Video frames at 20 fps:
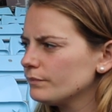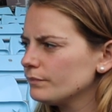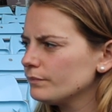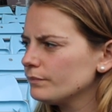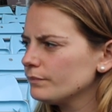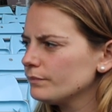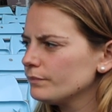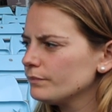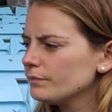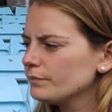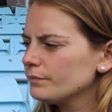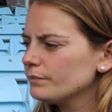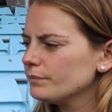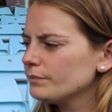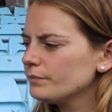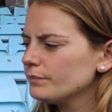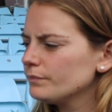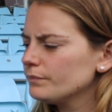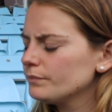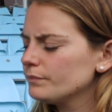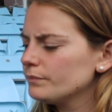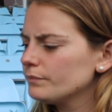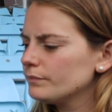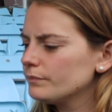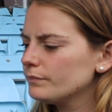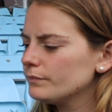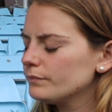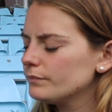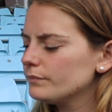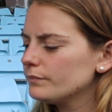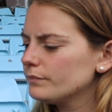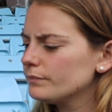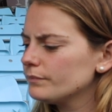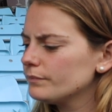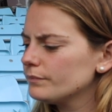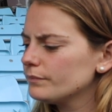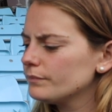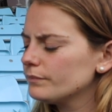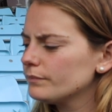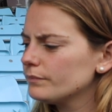
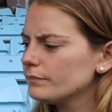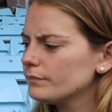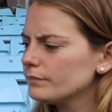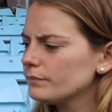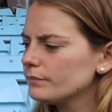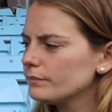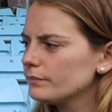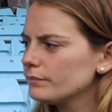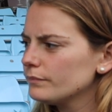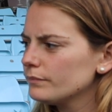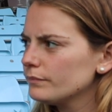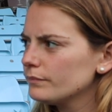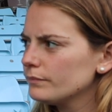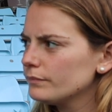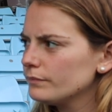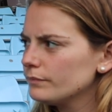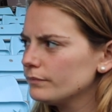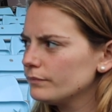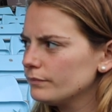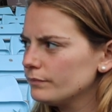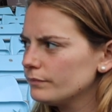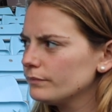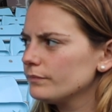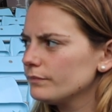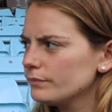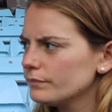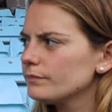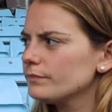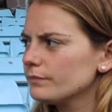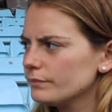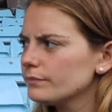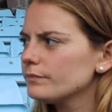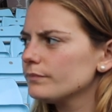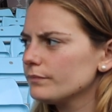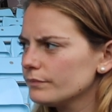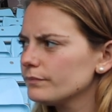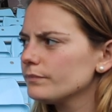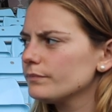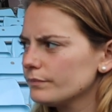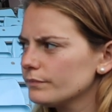
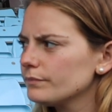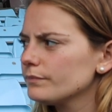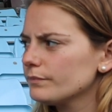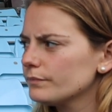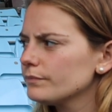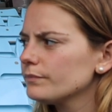This person isn't speaking.